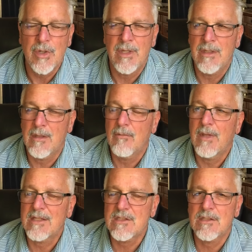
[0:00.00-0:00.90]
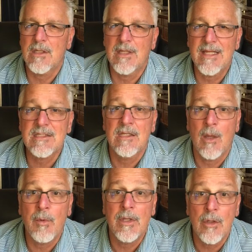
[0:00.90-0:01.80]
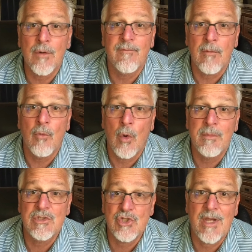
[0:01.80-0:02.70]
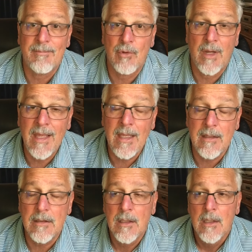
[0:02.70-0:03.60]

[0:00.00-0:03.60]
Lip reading: And that's a lesson that we learn from Romans chapter 8,